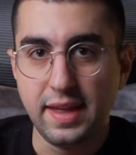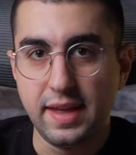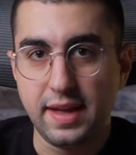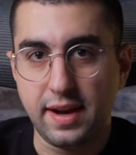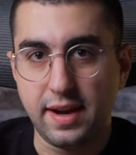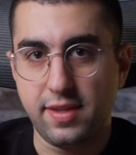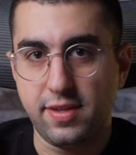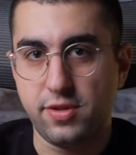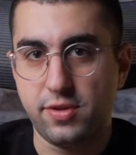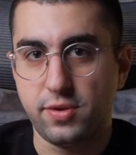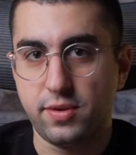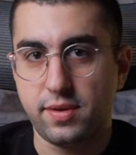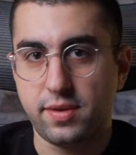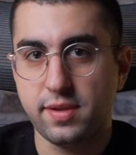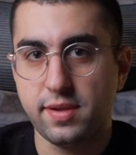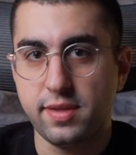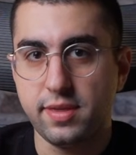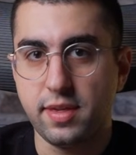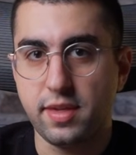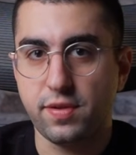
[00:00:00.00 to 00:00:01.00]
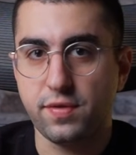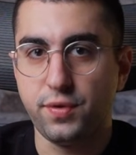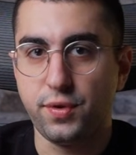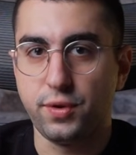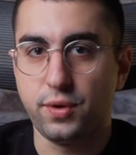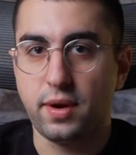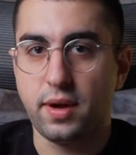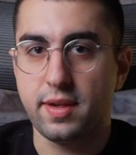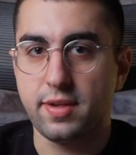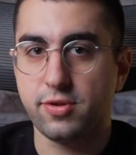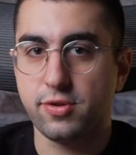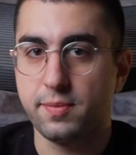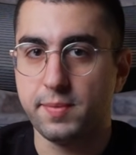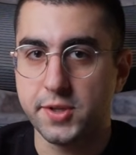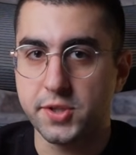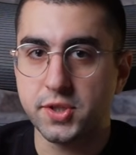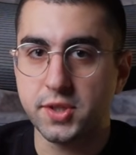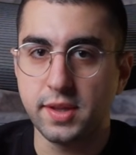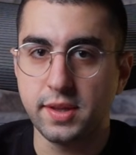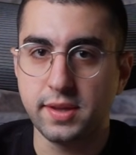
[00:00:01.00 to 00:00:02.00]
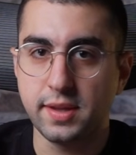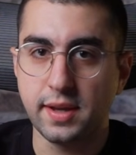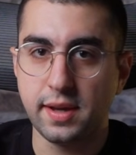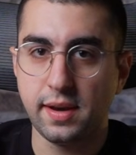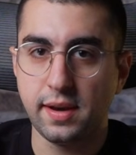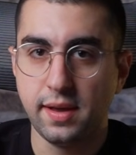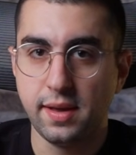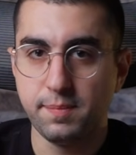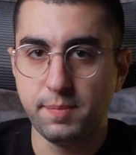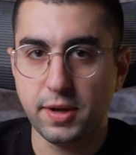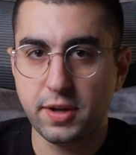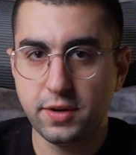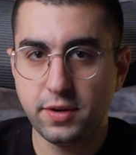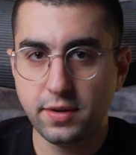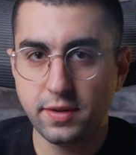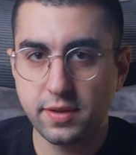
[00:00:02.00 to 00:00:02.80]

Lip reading: reasons this photo has so much detail. Because